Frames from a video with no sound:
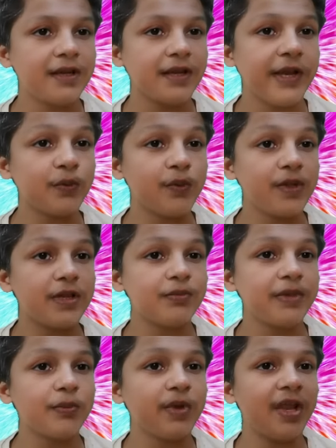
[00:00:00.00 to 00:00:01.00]
it will
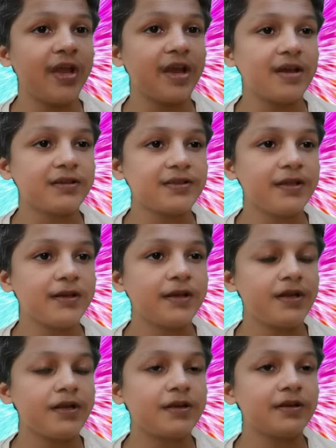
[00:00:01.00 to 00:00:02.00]
be because the
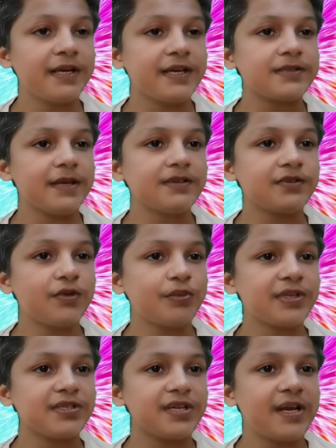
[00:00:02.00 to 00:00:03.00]
wrestling
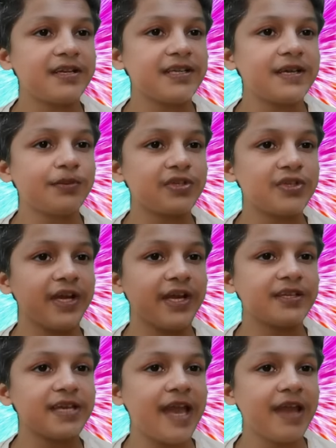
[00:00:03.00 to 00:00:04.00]
superstar
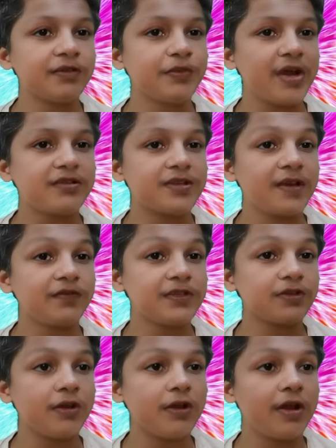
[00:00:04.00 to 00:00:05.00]
demonstrates heavy box
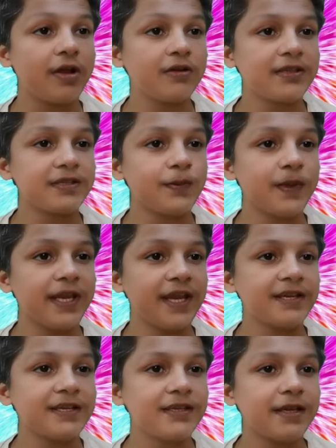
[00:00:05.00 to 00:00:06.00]
office clout this
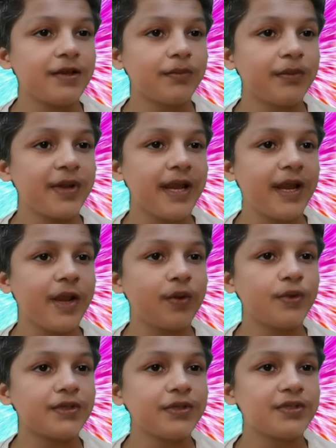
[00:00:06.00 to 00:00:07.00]
weekend, but I
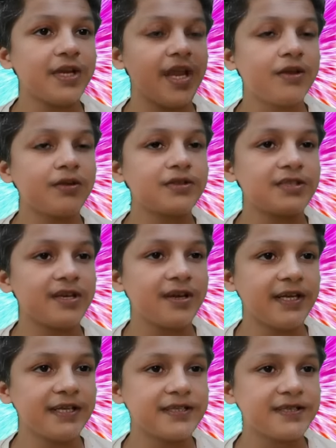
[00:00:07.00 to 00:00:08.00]
couldn't count
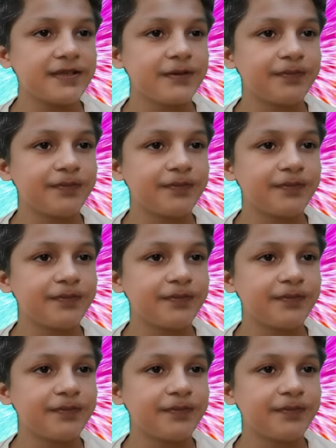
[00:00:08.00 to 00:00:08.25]
on it.